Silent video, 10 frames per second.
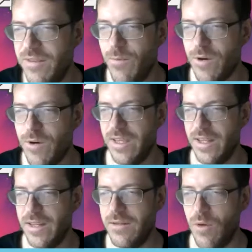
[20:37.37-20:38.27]
who's working
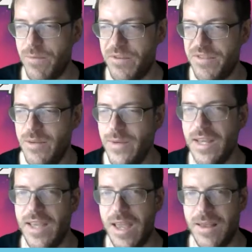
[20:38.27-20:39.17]
in or pursuing
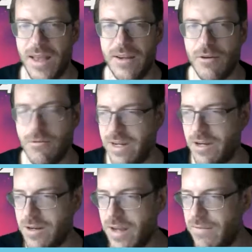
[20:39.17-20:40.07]
a
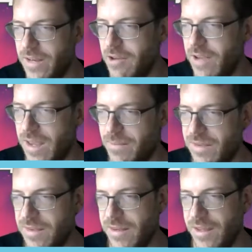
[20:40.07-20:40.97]
career in video
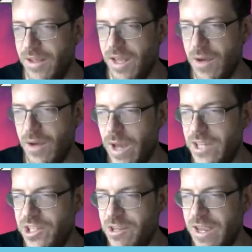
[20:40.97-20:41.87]
games, why
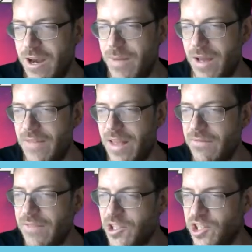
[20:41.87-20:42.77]
should you care about
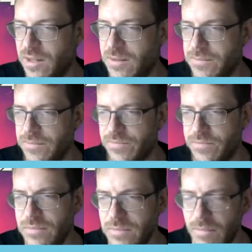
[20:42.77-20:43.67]
fan fiction?
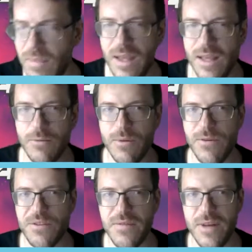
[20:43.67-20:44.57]
Well,
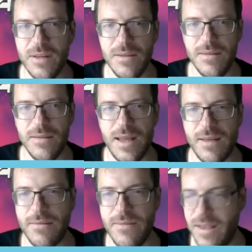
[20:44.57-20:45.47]
first of all,
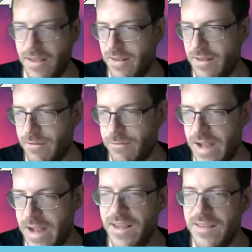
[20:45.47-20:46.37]

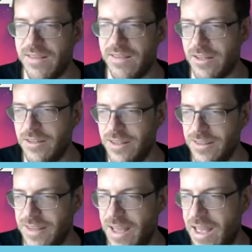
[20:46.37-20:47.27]
writing is a
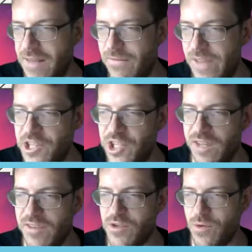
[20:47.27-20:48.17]
skill, and
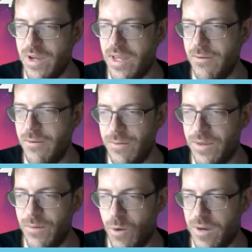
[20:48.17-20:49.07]
finishing a story
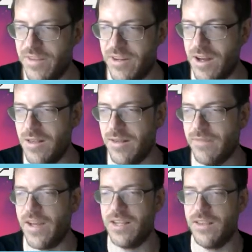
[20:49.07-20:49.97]
with warts and all,
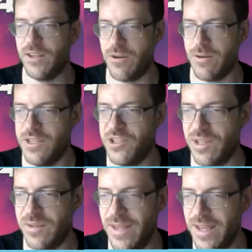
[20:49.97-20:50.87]
and finding the courage
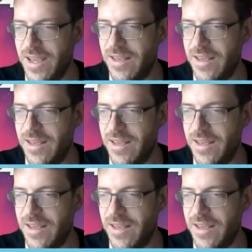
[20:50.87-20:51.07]
to